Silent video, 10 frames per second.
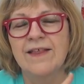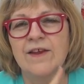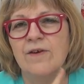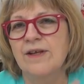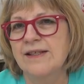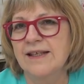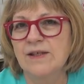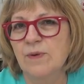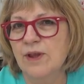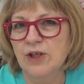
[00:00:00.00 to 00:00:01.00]
There is
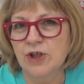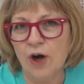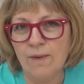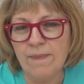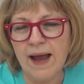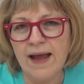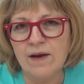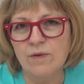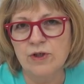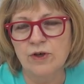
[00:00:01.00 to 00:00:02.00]
this with the charm
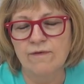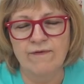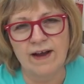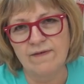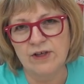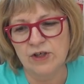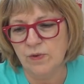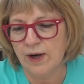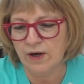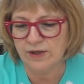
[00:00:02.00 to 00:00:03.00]
pack, which are five inch
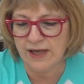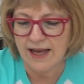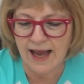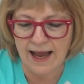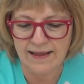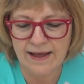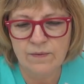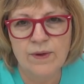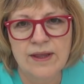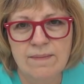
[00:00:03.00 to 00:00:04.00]
squares, and
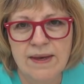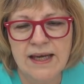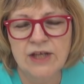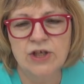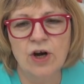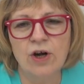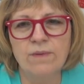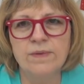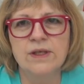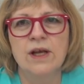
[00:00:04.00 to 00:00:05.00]
then with the mini
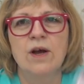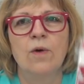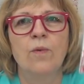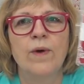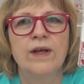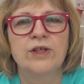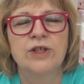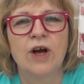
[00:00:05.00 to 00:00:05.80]
charms, which